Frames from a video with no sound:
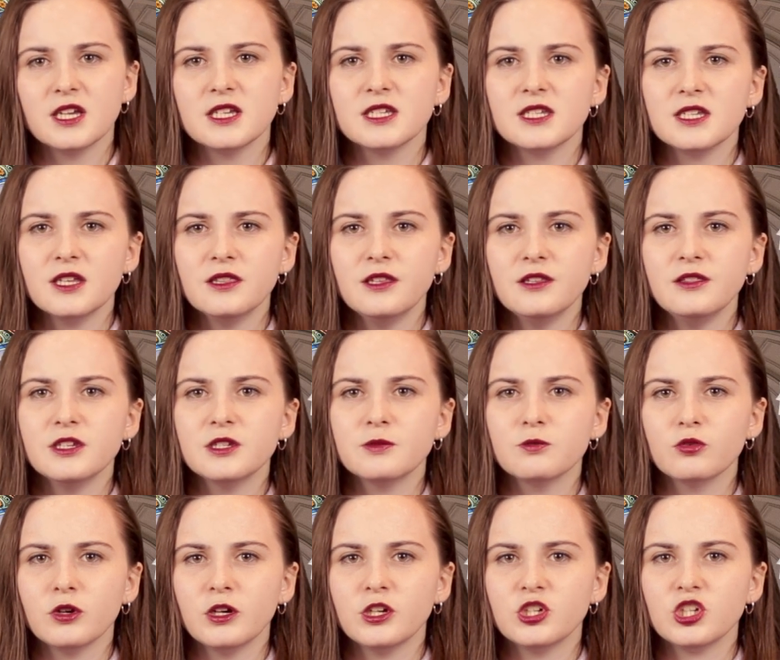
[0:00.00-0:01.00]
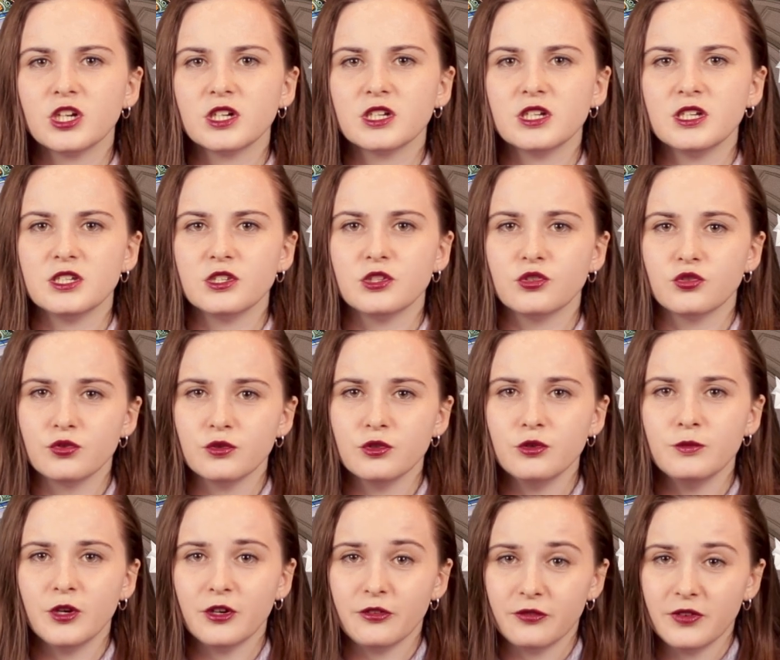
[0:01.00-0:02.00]
said that this project is the
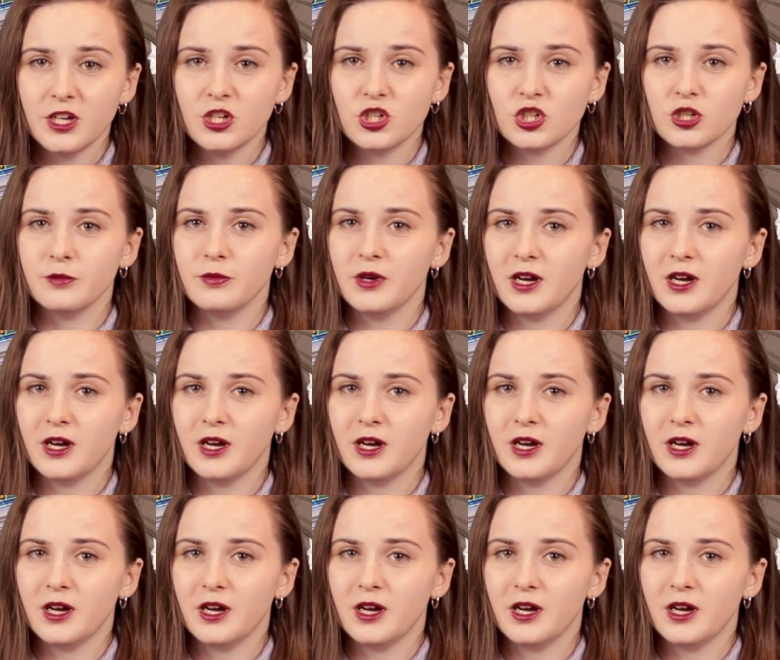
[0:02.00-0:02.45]
true motivation